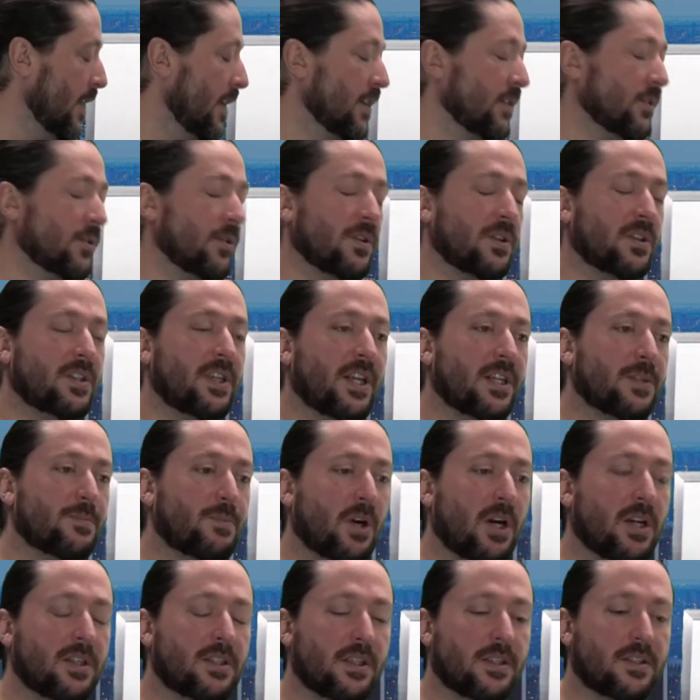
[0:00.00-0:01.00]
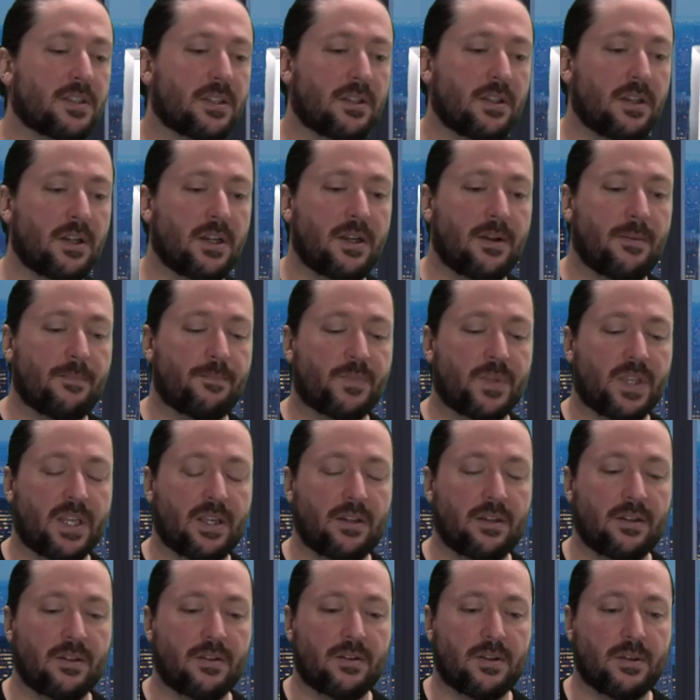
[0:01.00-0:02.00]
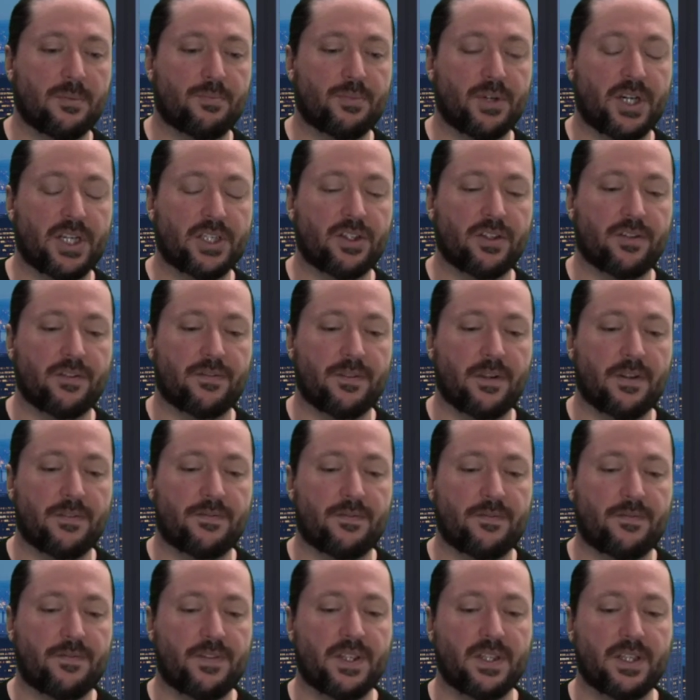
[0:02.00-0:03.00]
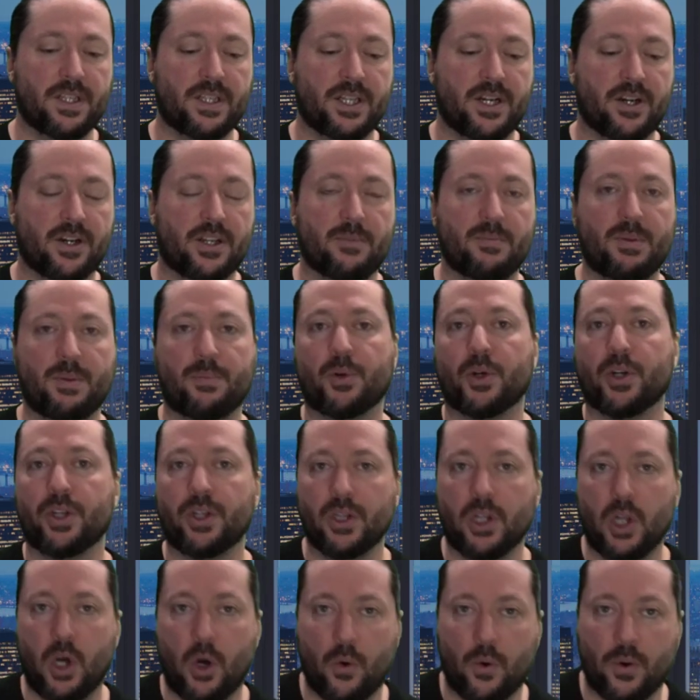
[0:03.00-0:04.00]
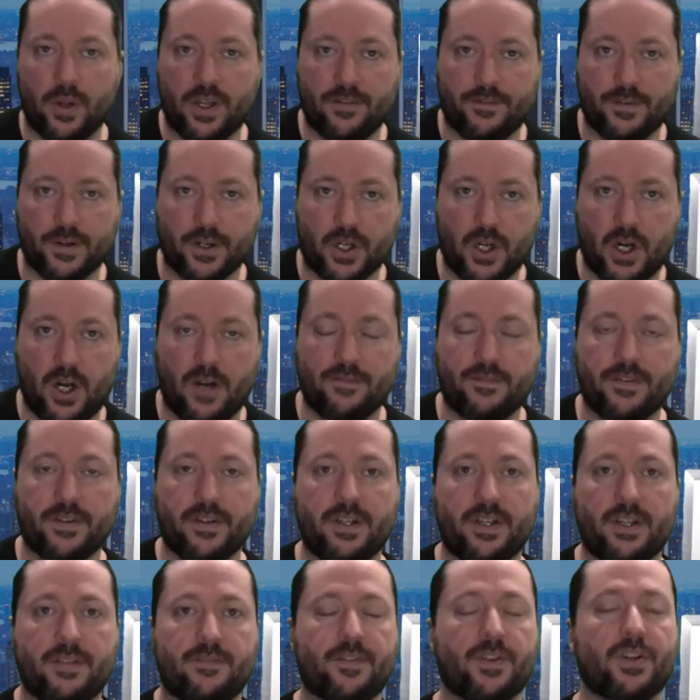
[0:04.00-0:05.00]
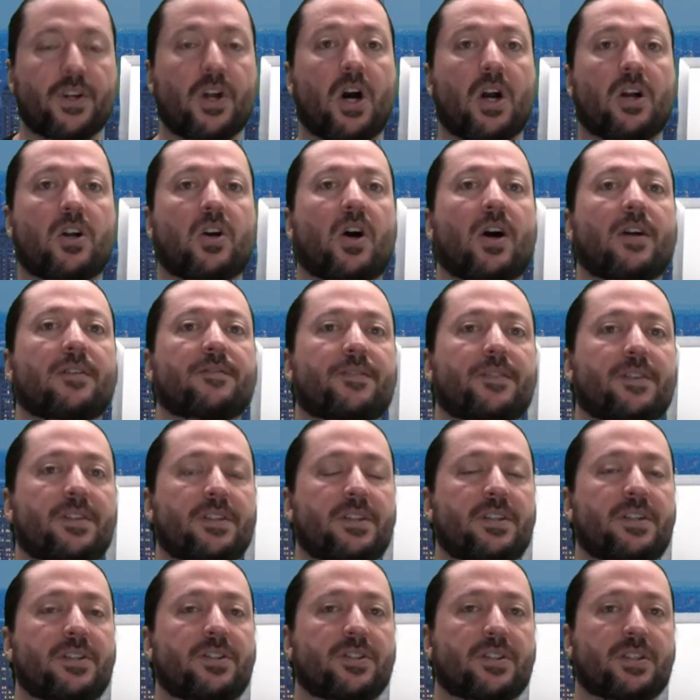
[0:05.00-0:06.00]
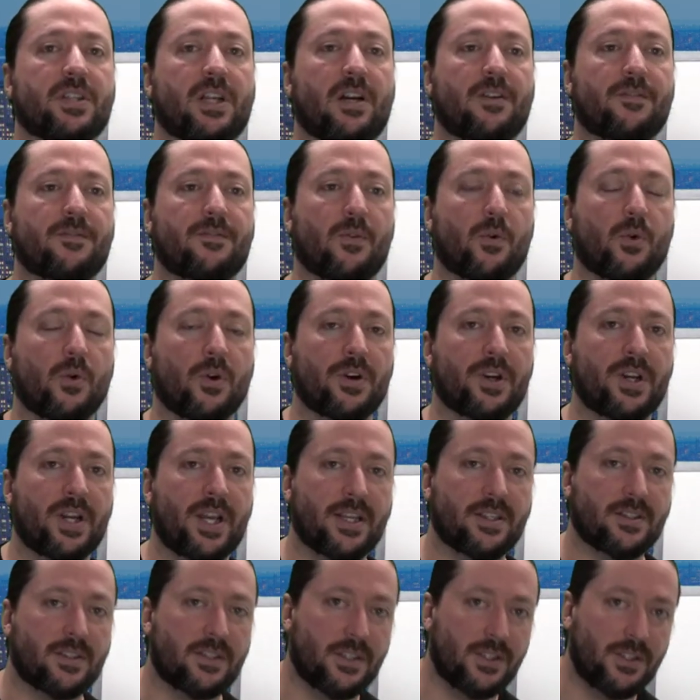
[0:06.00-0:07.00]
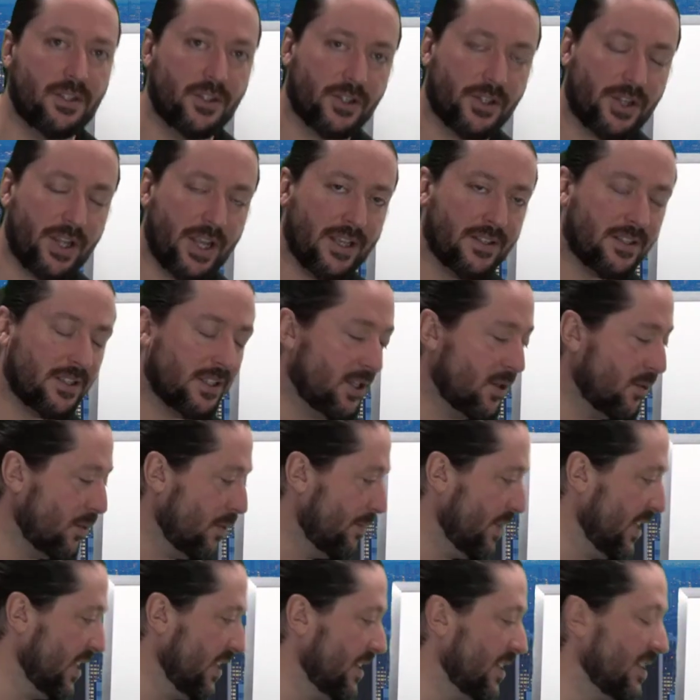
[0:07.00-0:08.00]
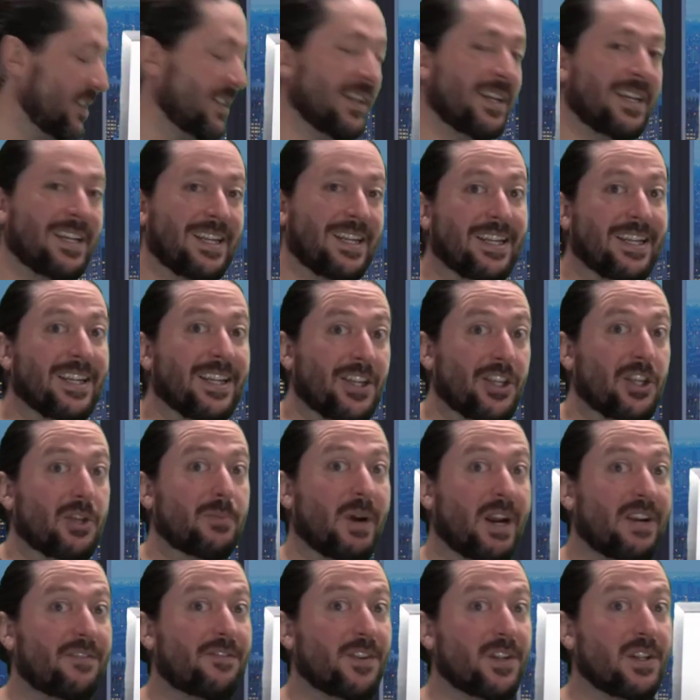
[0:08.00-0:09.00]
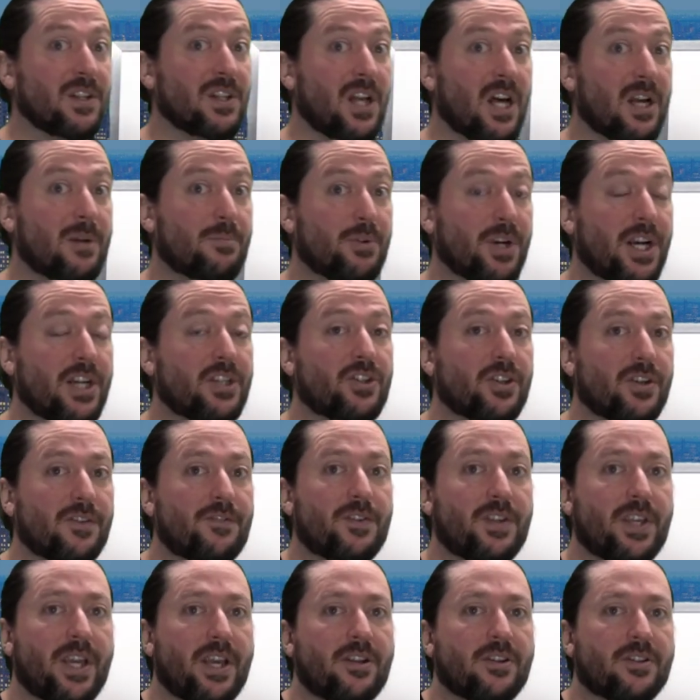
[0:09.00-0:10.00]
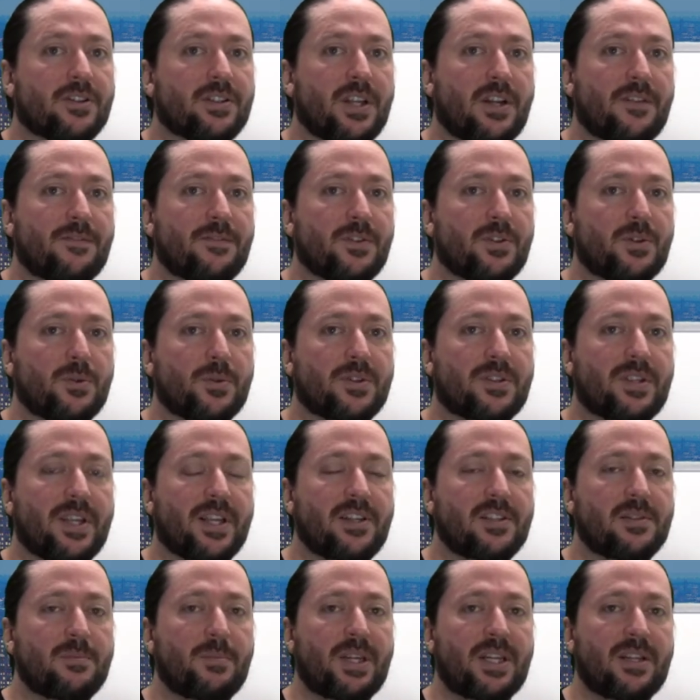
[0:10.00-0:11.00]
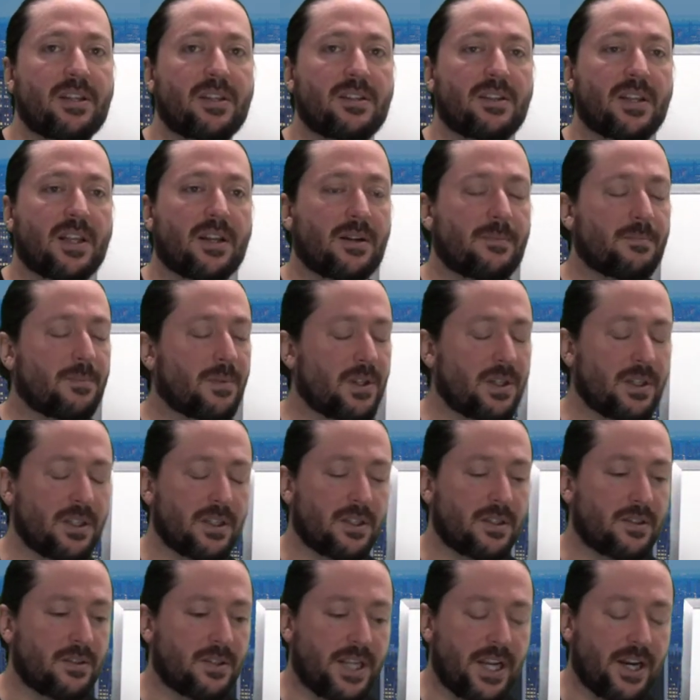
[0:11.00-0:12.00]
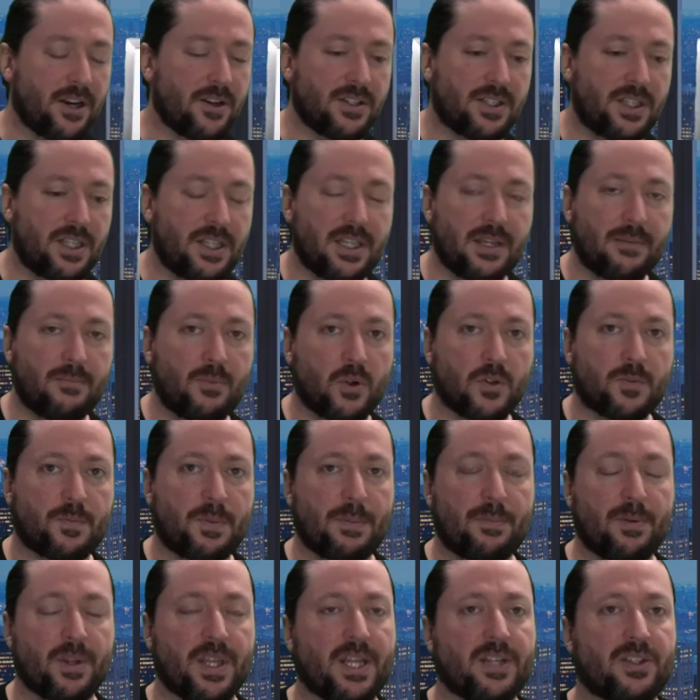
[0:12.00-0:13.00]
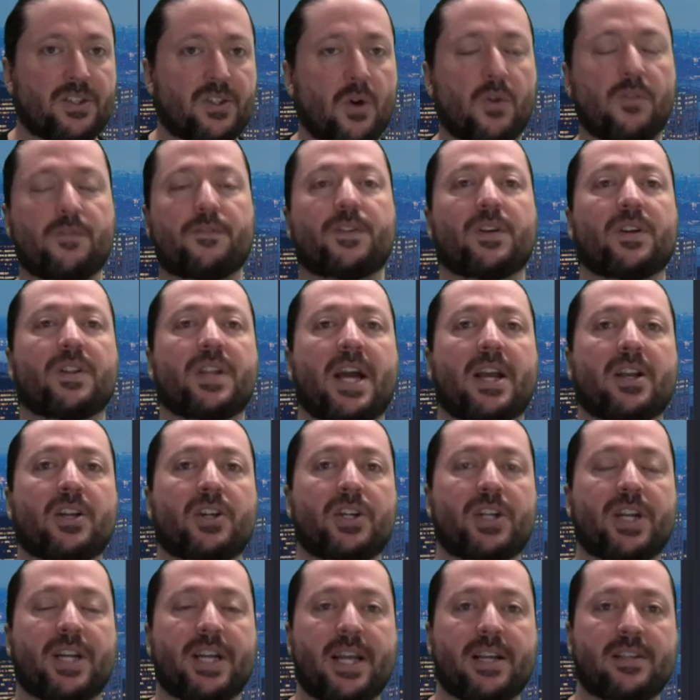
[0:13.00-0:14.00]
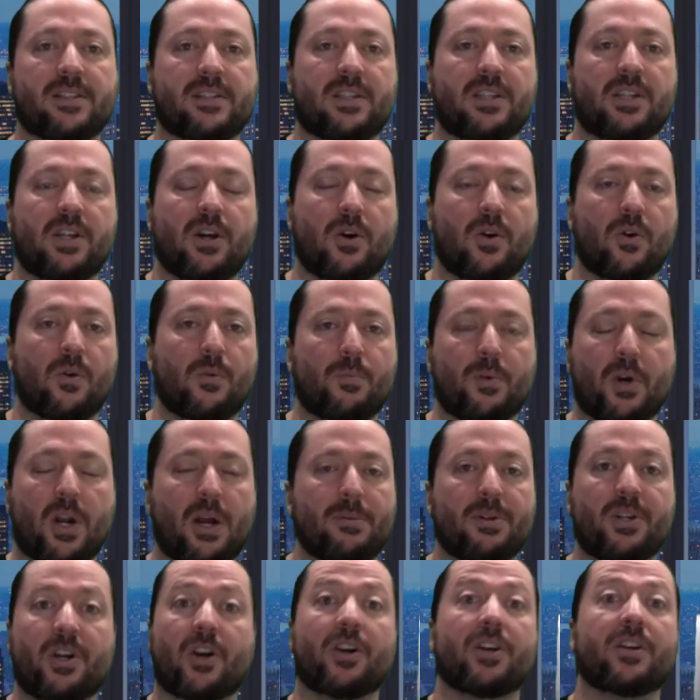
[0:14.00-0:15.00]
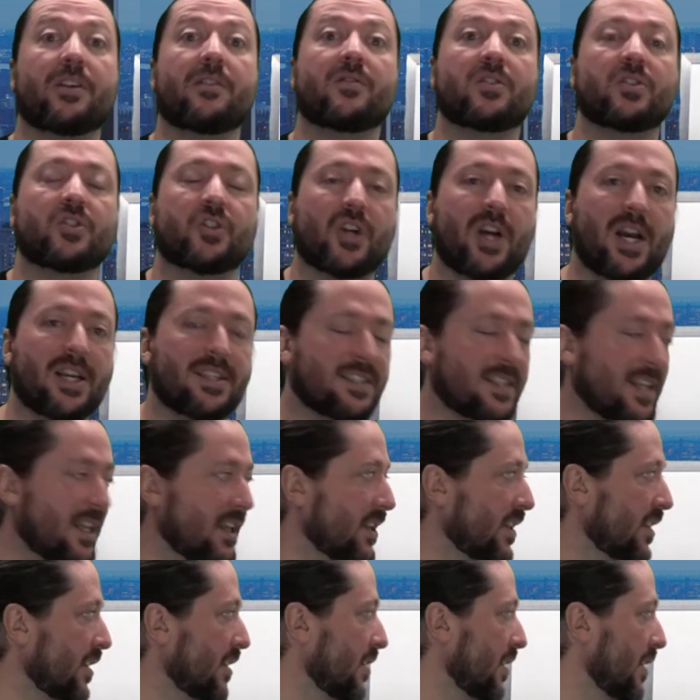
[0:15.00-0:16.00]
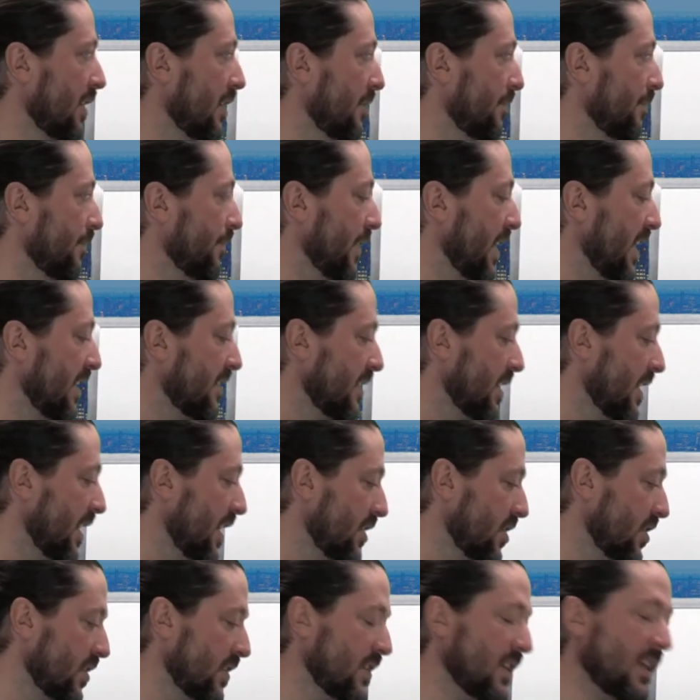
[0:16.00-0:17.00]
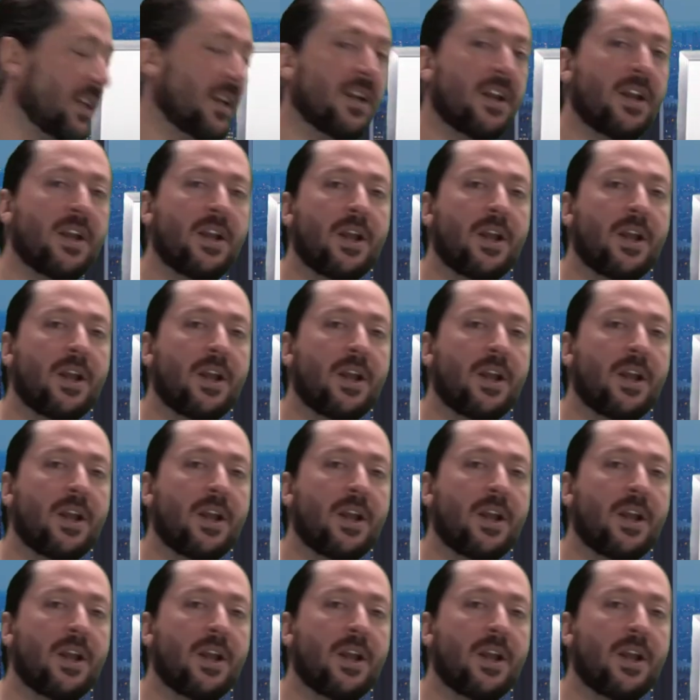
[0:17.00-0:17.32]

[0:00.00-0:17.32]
So the sales process, the pressure feeling there can be pretty low if you're confident. If you're not confident in yourself or in your SEO abilities, you might feel a lot of pressure if you get yourself into a sales meeting, and I'm going to guarantee that most people that don't feel that good at SEO probably aren't even going to try selling as an agency.